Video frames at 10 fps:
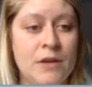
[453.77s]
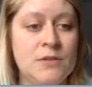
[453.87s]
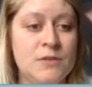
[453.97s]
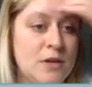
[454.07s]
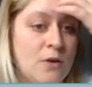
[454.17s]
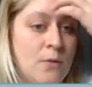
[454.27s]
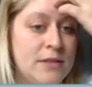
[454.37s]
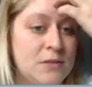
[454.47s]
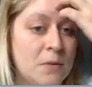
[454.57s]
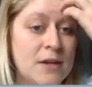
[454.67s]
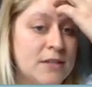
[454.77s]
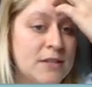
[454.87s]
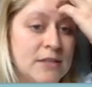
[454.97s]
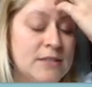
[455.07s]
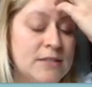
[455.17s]
So it's okay to
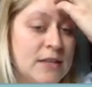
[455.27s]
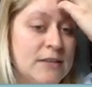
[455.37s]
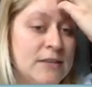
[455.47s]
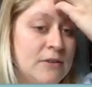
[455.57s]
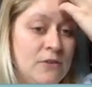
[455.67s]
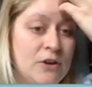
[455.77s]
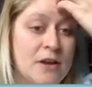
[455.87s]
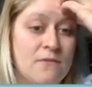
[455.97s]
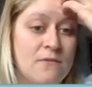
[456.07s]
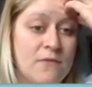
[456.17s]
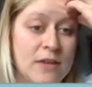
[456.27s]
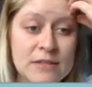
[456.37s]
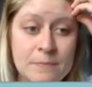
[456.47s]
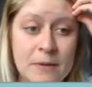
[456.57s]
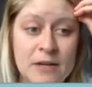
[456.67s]
take a stance even if you're not
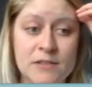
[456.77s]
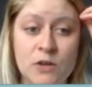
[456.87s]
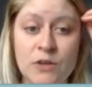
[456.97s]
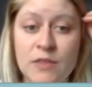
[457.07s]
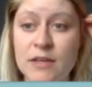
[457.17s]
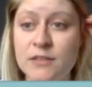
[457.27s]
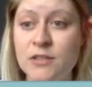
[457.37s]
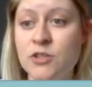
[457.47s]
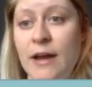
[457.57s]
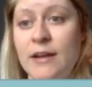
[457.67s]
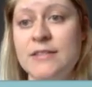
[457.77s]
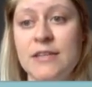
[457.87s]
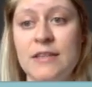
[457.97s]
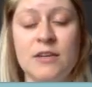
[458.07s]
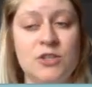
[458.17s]
convinced, but it's a good thing to try to
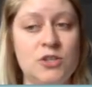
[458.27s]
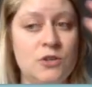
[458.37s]
see the issue